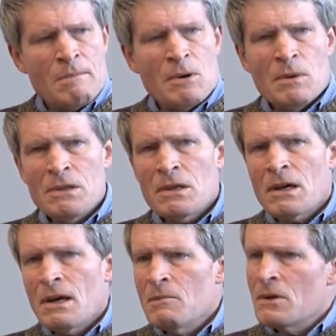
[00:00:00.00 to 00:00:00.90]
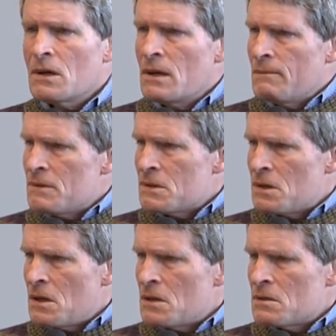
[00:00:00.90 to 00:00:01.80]
But one thing I want to
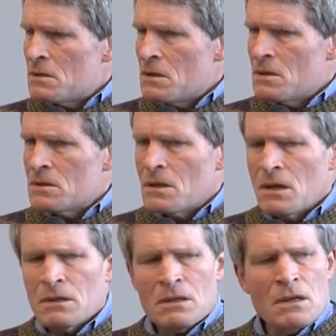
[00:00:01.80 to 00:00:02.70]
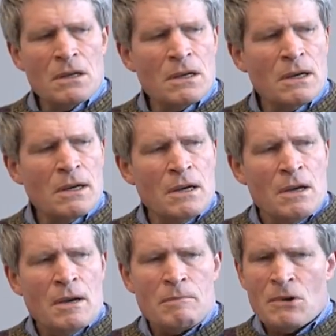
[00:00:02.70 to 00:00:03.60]
emphasize is that the uh,
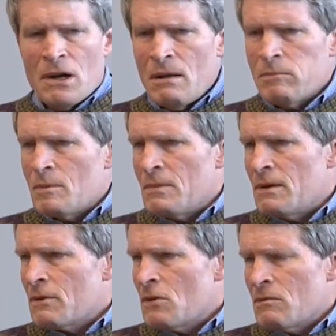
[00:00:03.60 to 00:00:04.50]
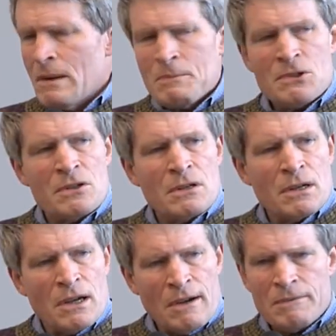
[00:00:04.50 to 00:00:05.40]
problem of corruption
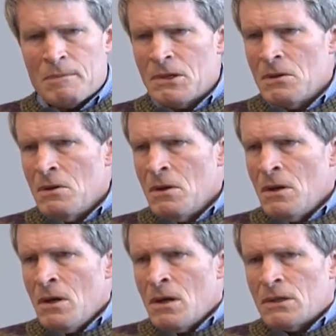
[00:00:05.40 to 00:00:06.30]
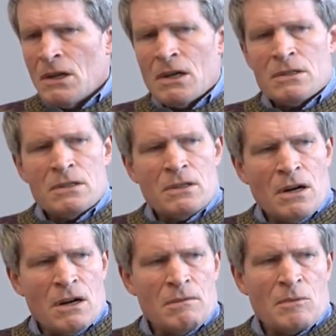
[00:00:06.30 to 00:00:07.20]
in government did not
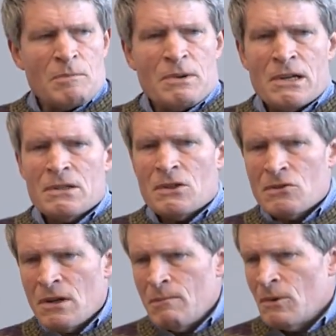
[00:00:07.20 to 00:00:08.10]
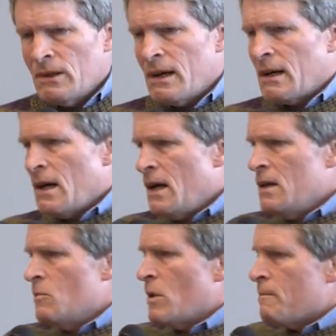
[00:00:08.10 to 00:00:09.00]
start with President Trump, will not
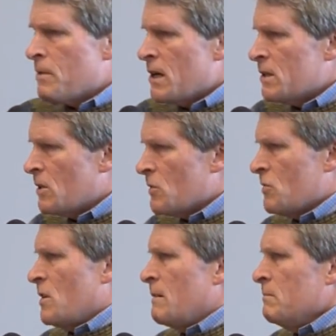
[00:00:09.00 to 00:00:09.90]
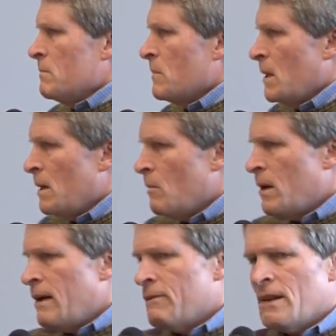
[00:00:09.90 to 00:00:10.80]
end with President Trump,
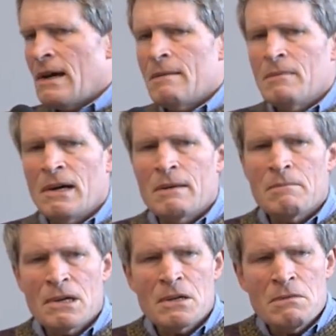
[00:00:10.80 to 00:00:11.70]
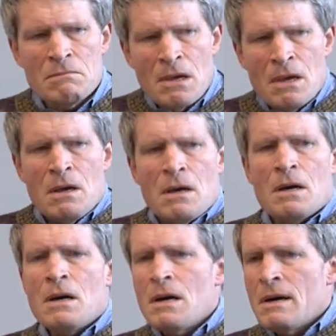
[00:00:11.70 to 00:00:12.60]
whenever that might be.
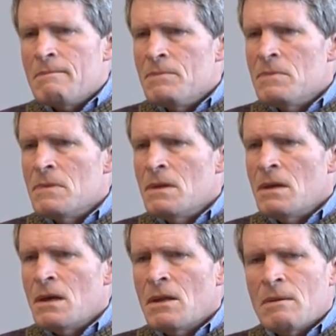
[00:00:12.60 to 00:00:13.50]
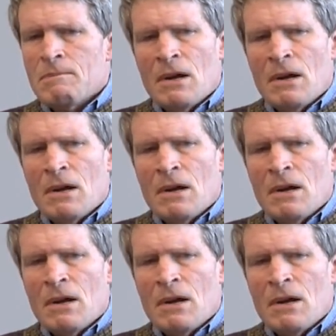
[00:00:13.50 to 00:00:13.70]
Um, it, the